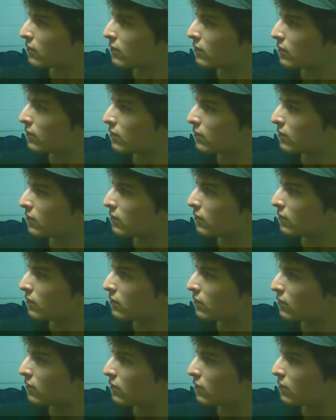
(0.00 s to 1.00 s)

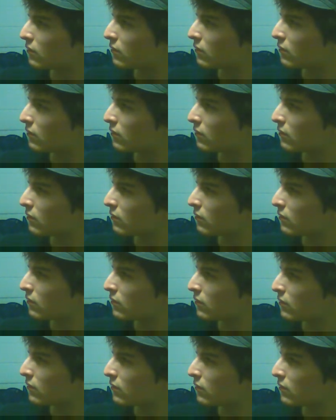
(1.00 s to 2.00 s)

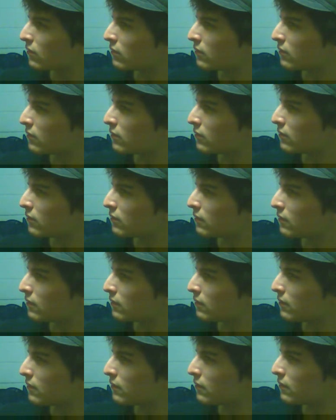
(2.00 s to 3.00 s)

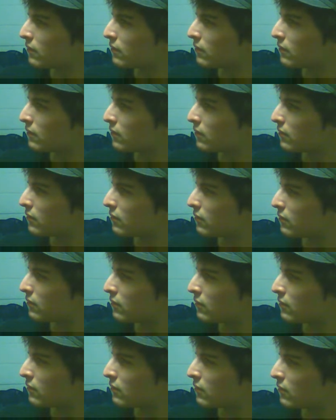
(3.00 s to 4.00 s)

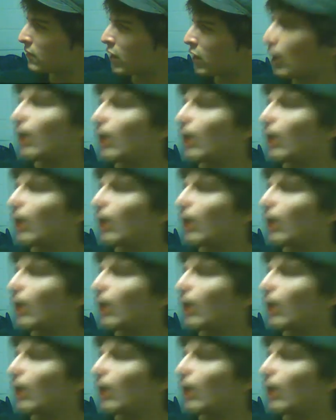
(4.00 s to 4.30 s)
No words are spoken by the person on screen.